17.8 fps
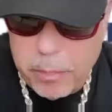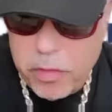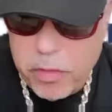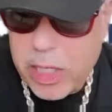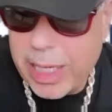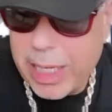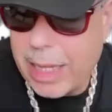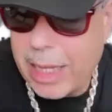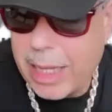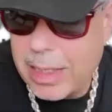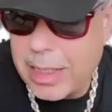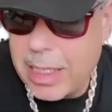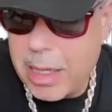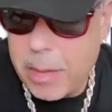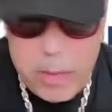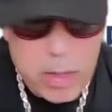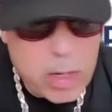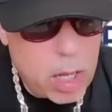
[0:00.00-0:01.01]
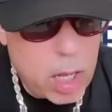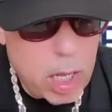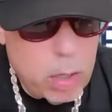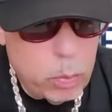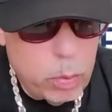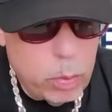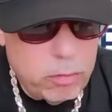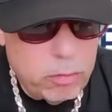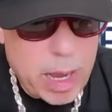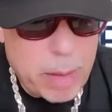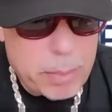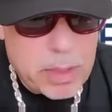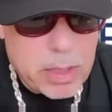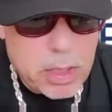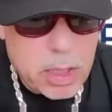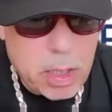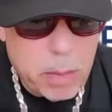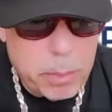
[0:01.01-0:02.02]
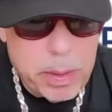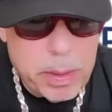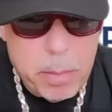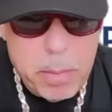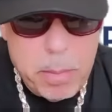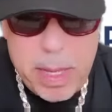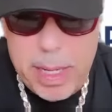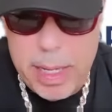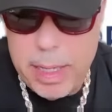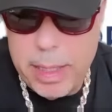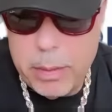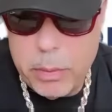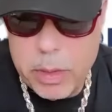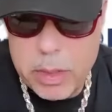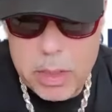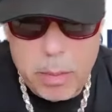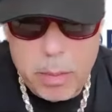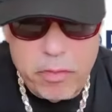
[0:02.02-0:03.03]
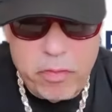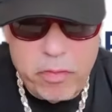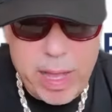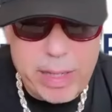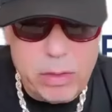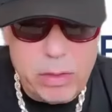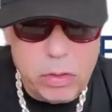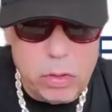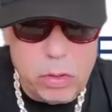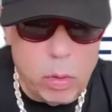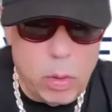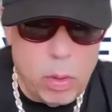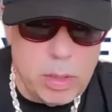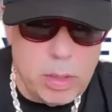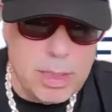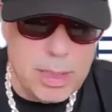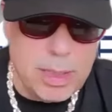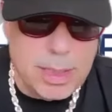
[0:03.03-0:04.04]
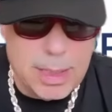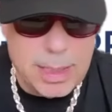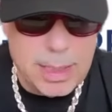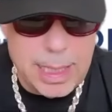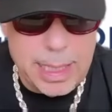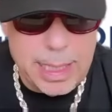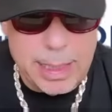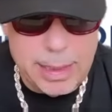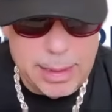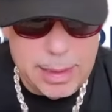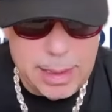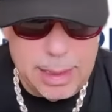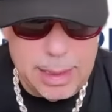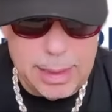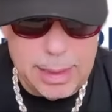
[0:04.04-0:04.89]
check out the seminar. We'll wrap this up in a minute with some final thoughts. And